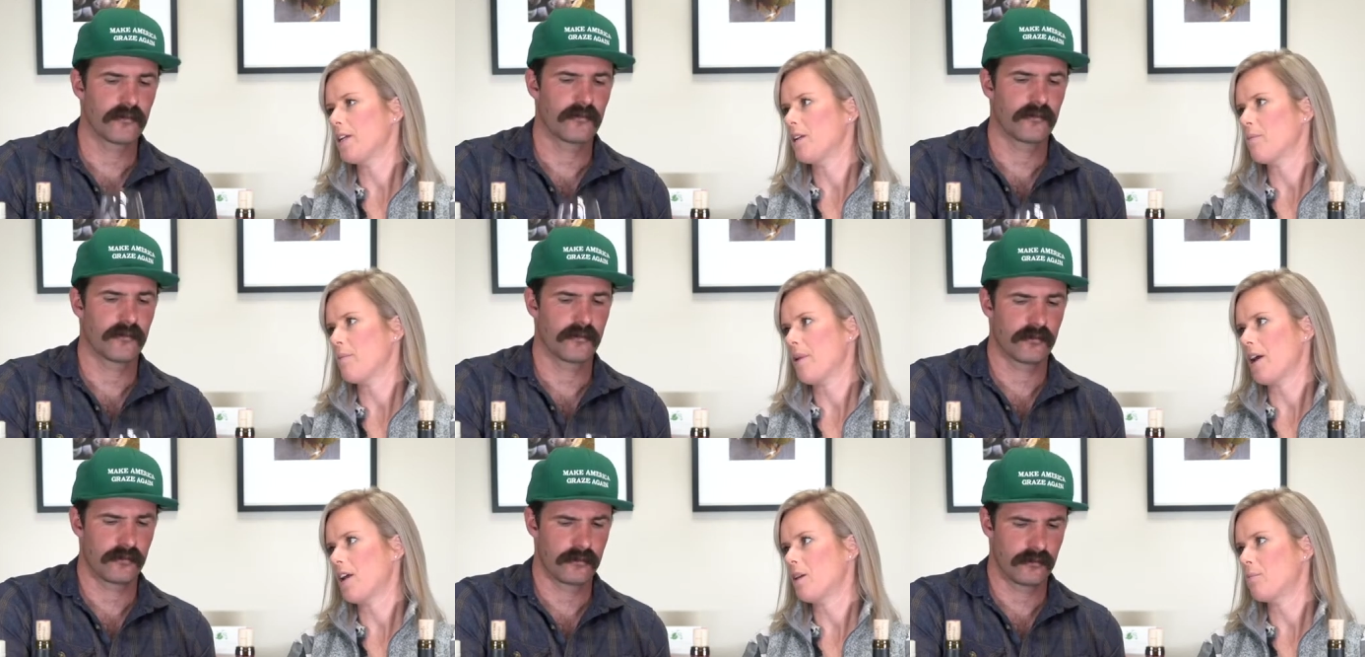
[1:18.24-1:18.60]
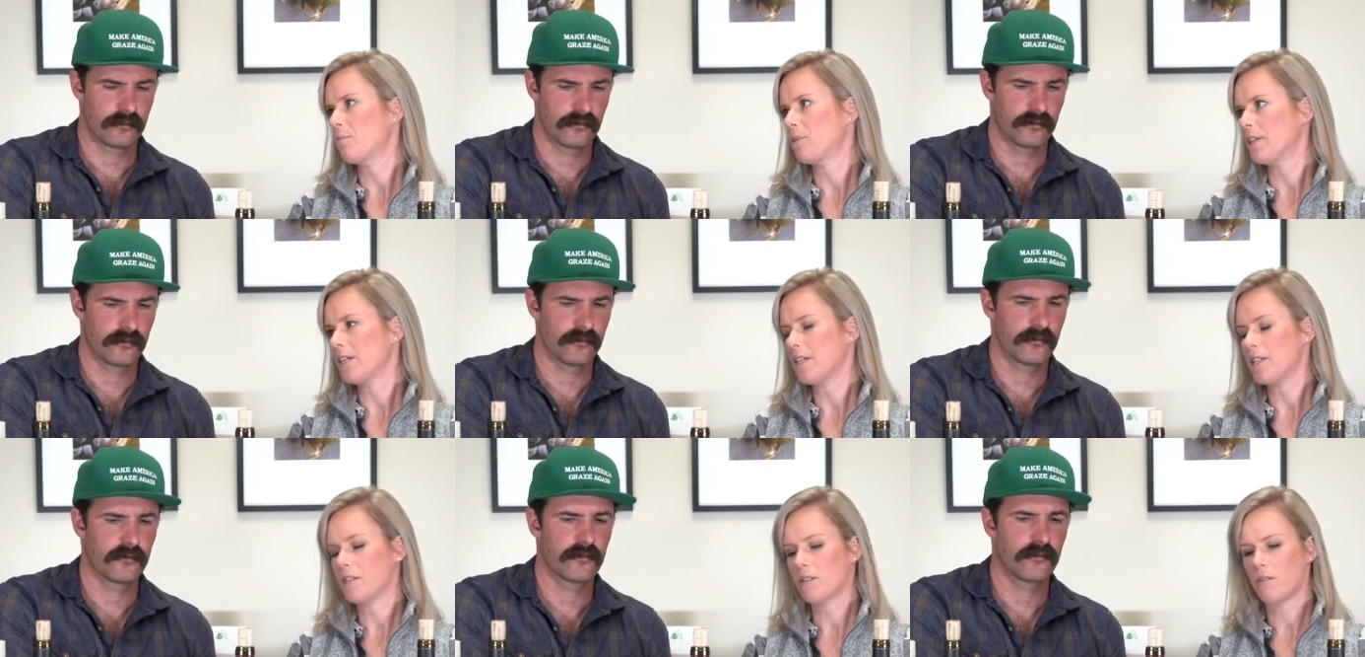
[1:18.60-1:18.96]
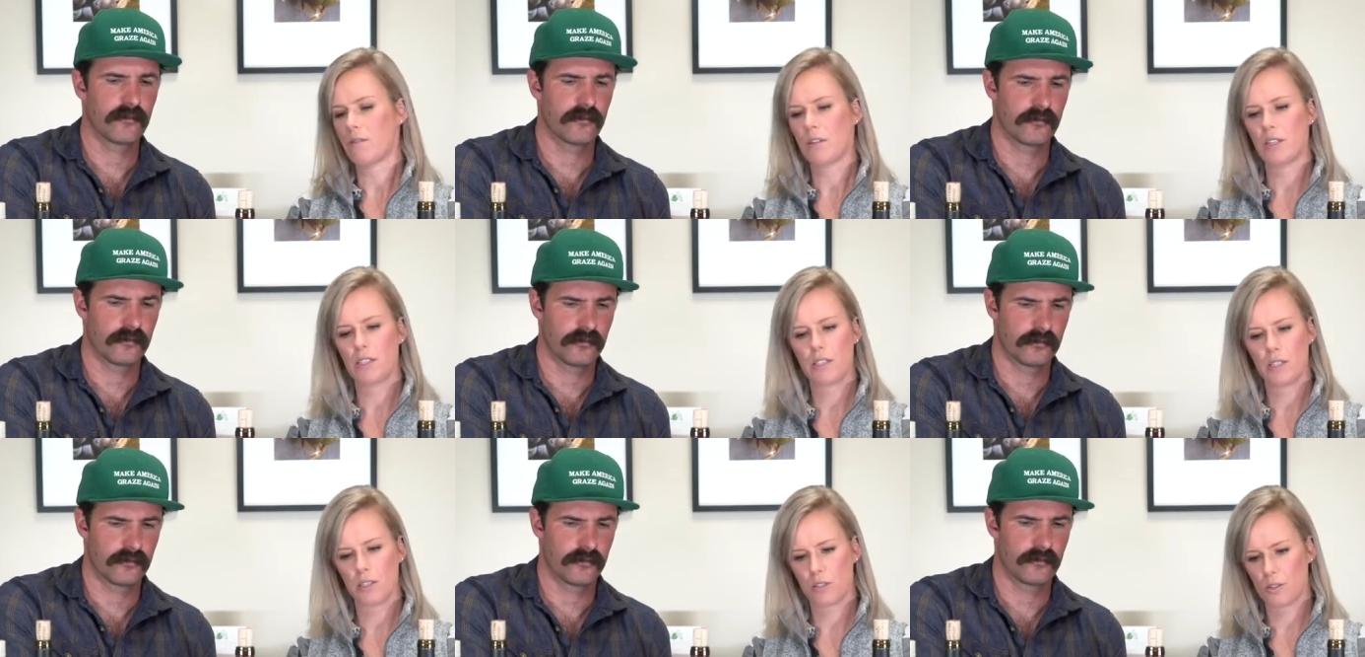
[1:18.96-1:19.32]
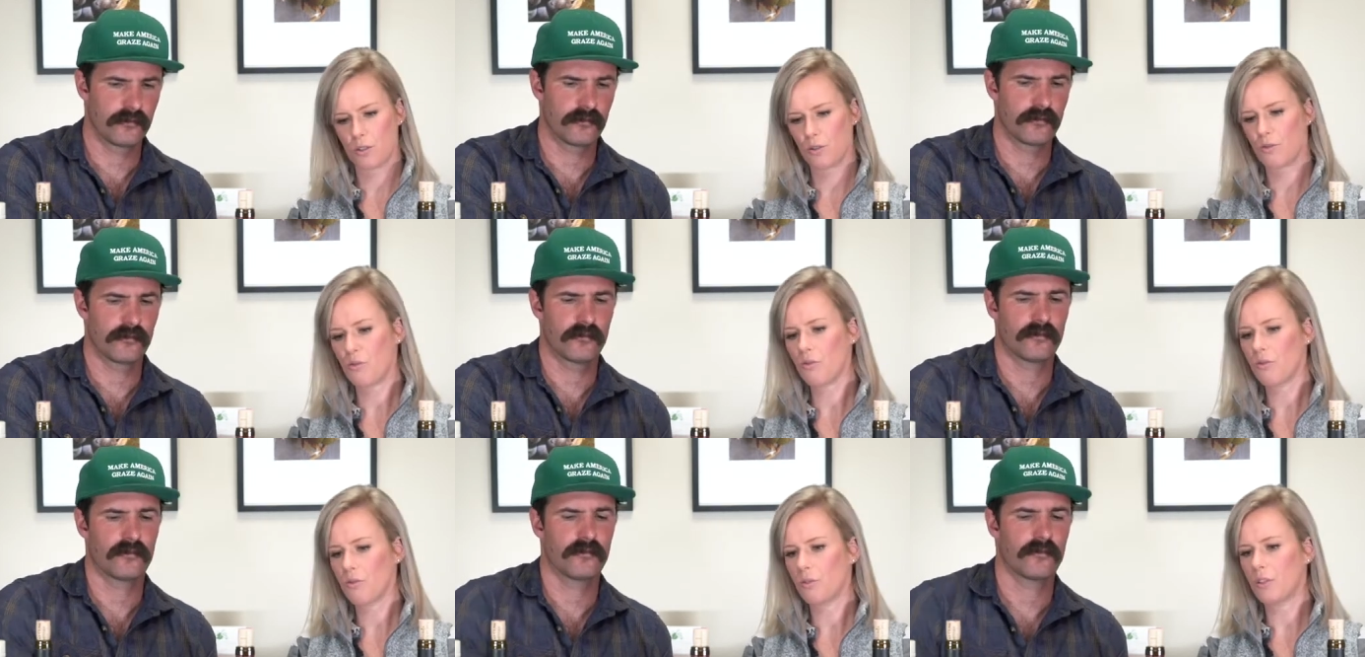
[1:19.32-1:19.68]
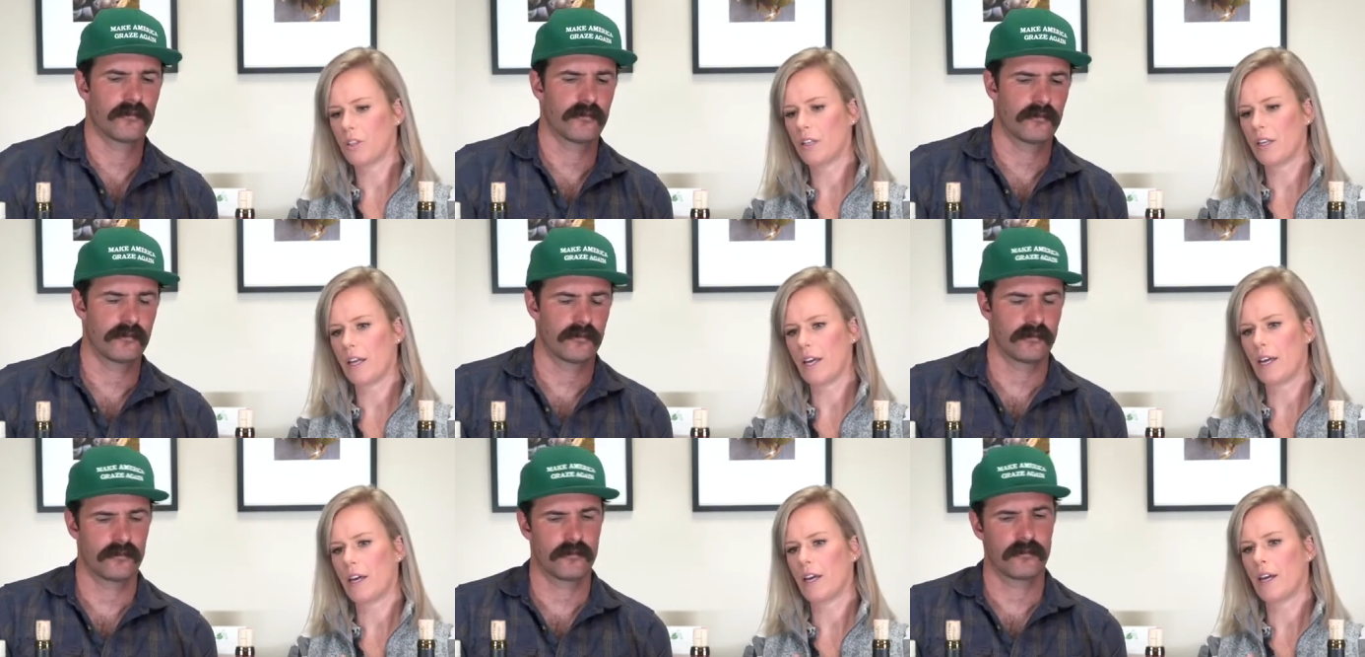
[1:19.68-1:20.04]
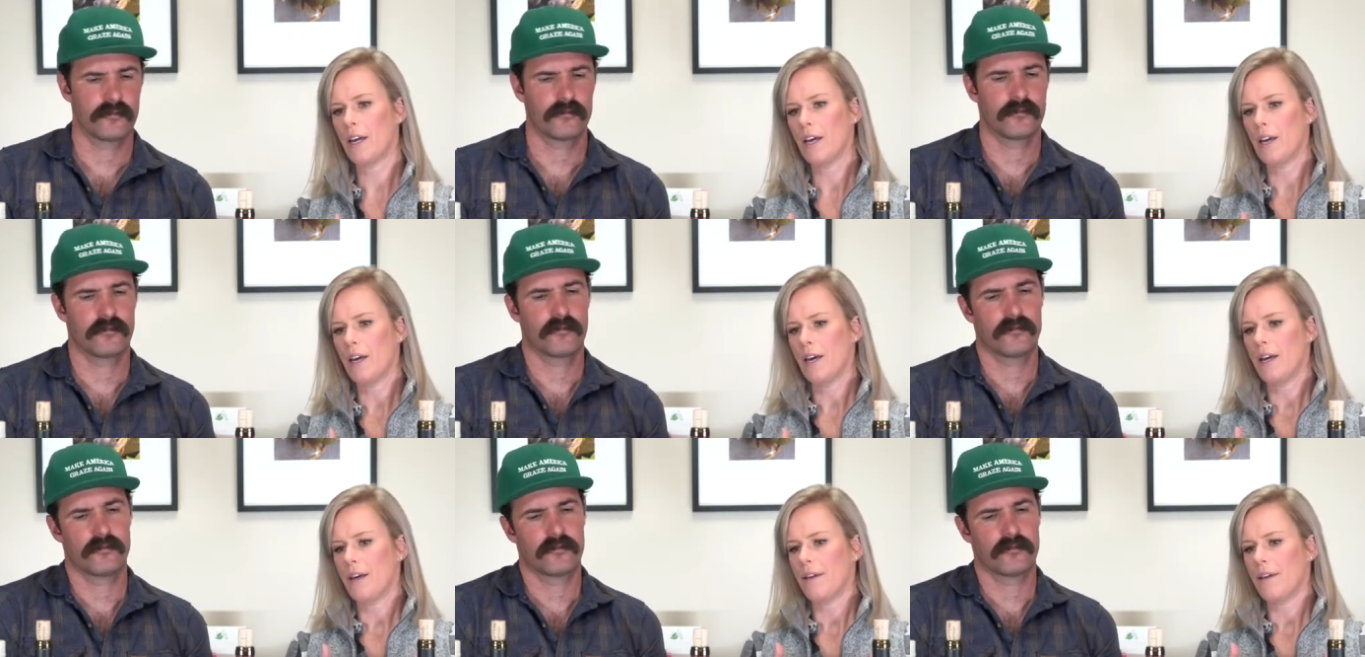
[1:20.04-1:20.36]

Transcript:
Speaker 1: into Panoplie. So this is truly